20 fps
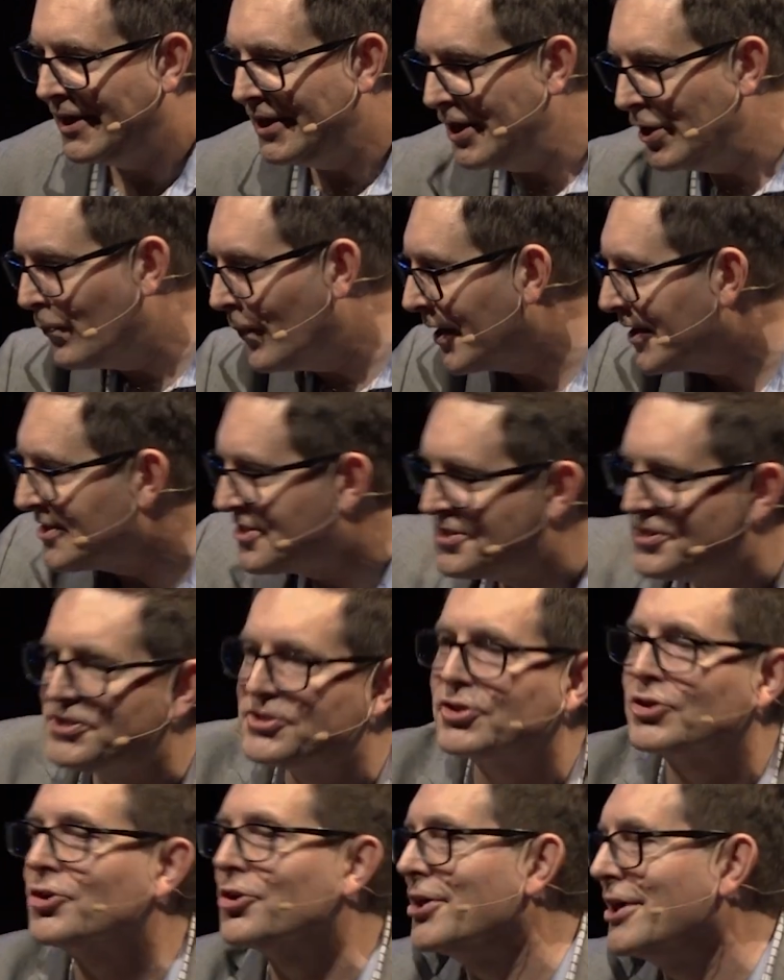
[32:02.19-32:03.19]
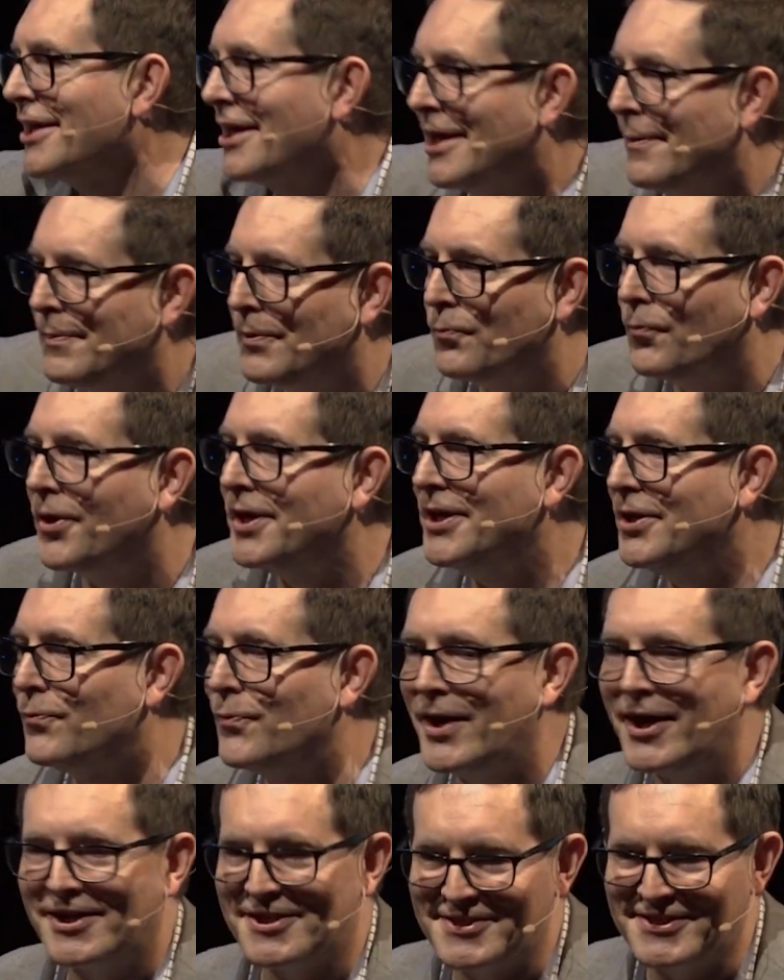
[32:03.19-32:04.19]
You want to stir it up, and what do you
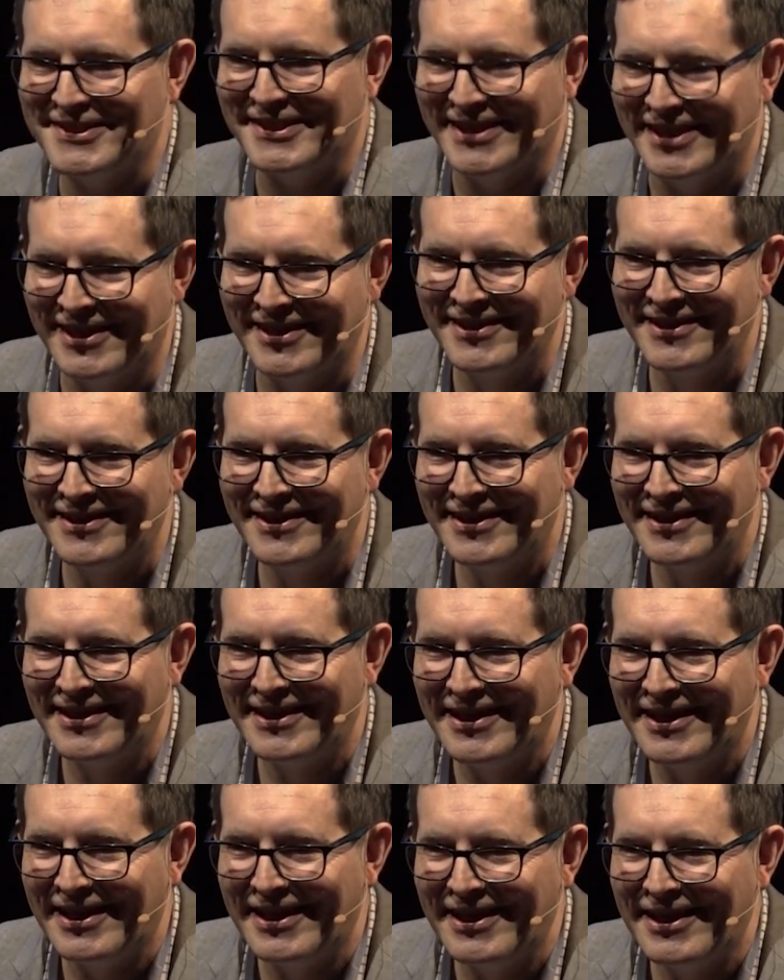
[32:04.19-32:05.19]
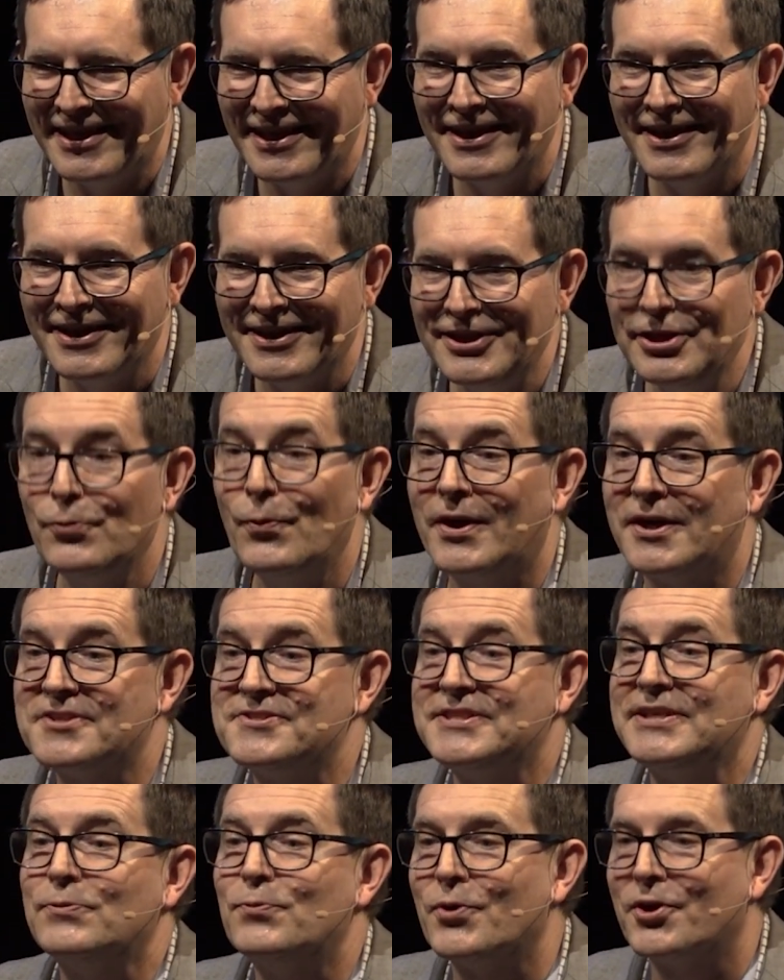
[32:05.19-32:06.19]
want to see? You want to
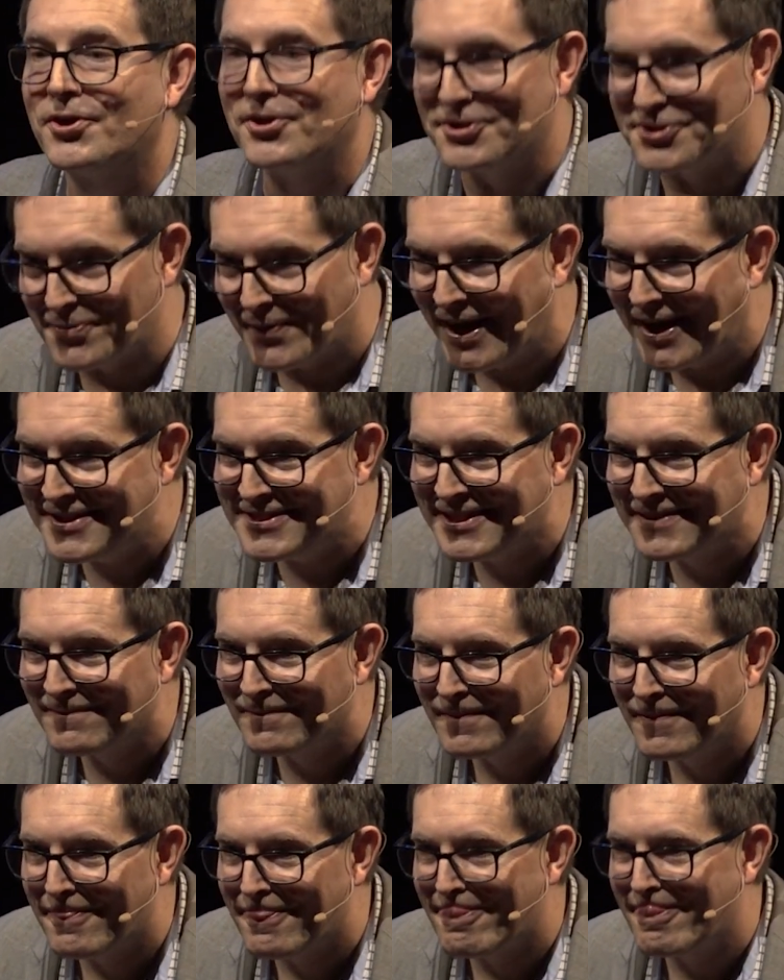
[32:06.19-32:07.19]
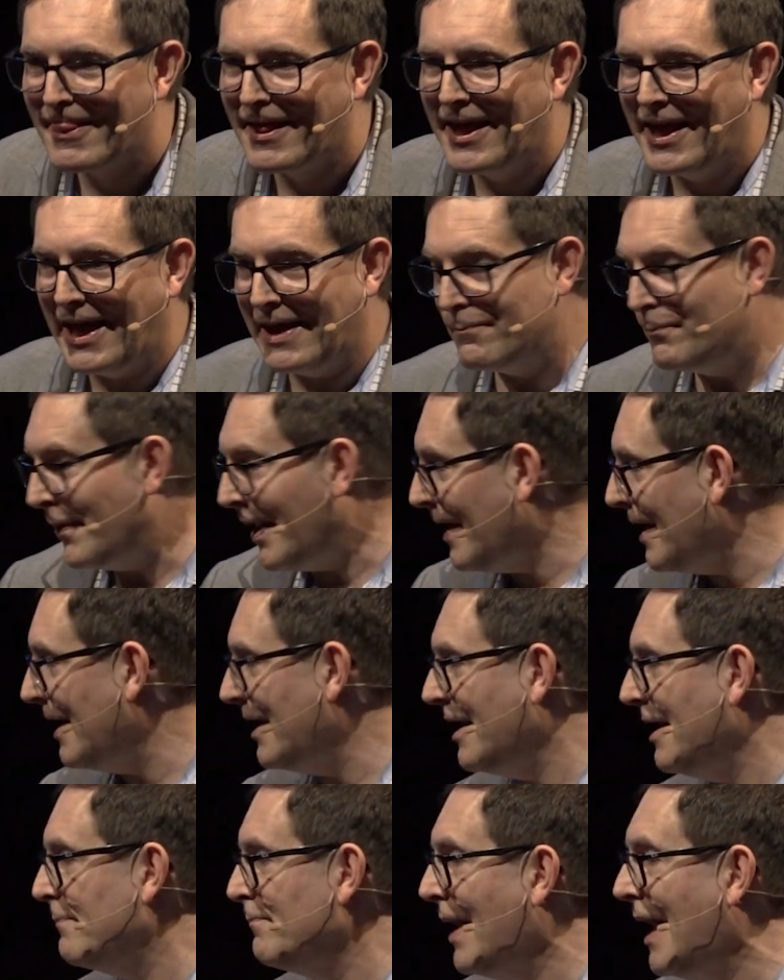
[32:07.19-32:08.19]
see words, right? And
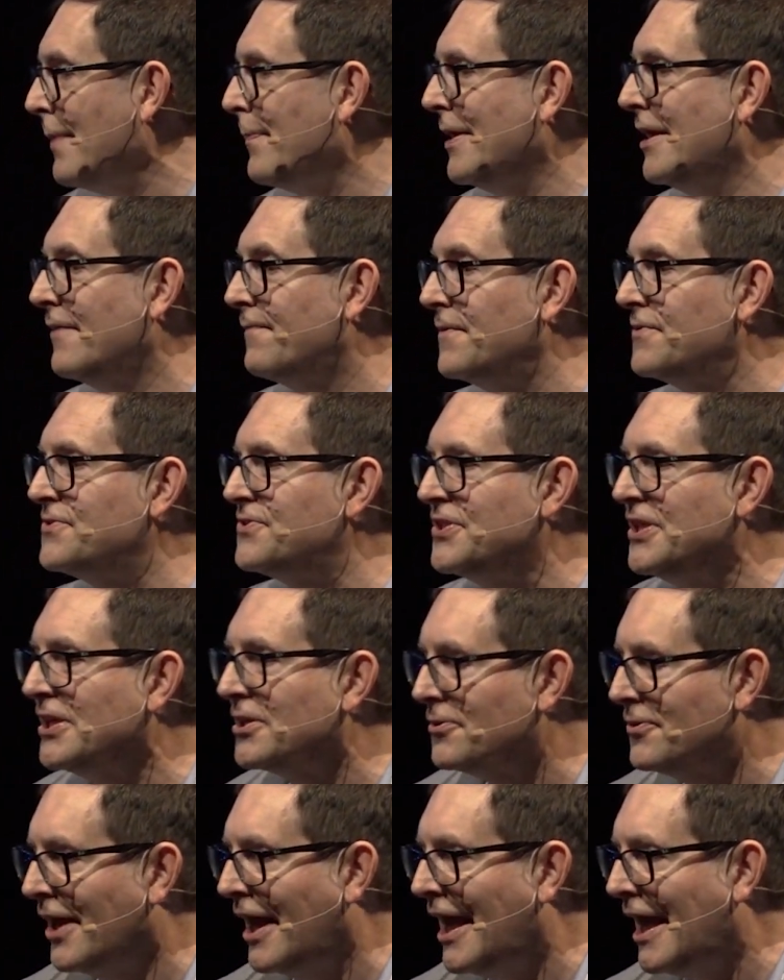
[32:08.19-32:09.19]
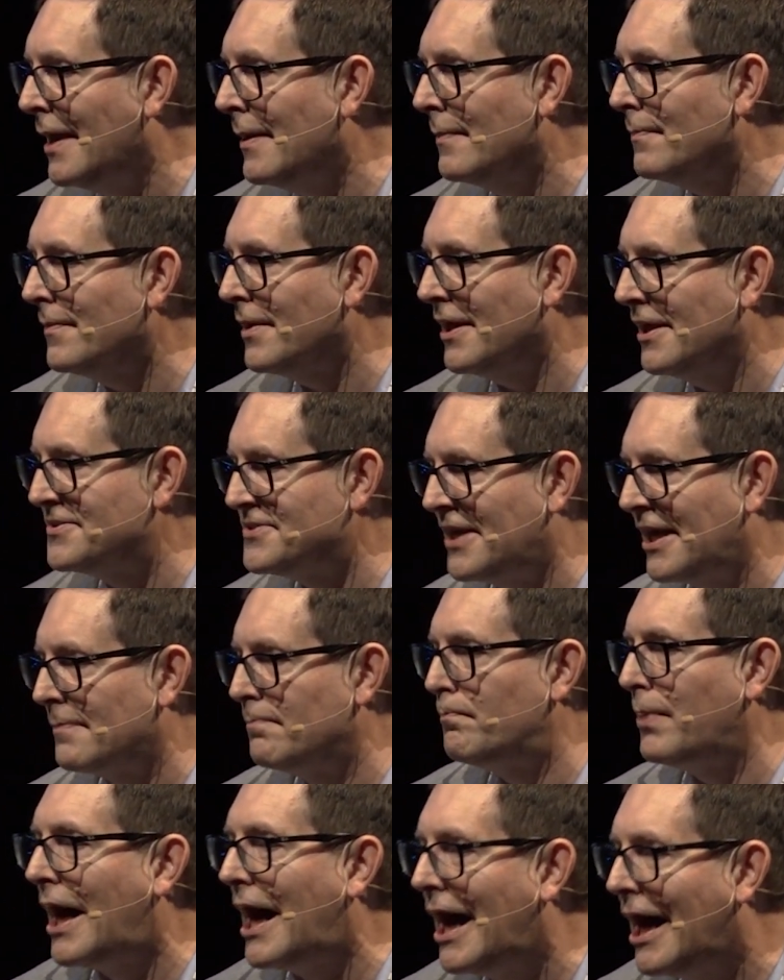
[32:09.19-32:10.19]
maybe if you see your name, it's
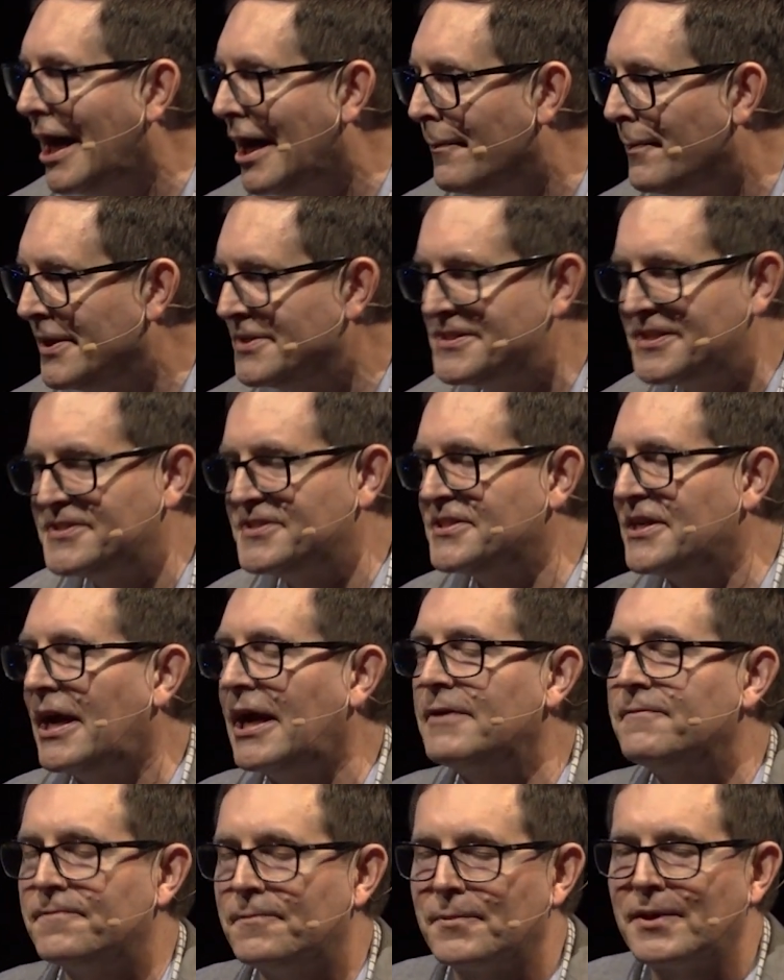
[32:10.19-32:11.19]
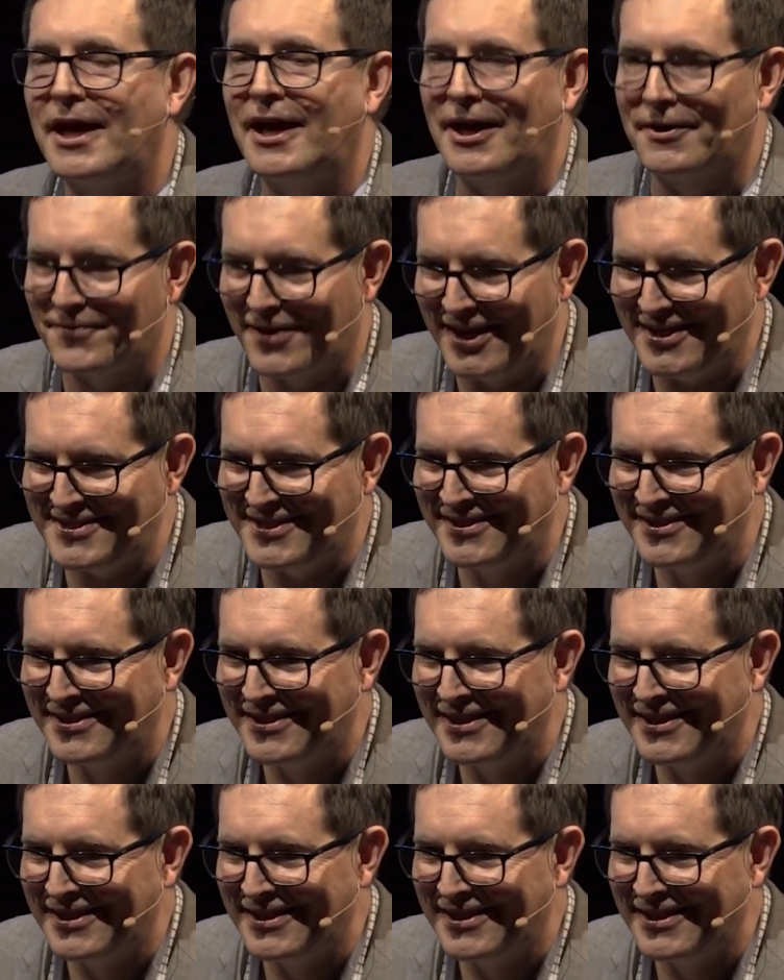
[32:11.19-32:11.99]
like Bob, it's a sign from God, right?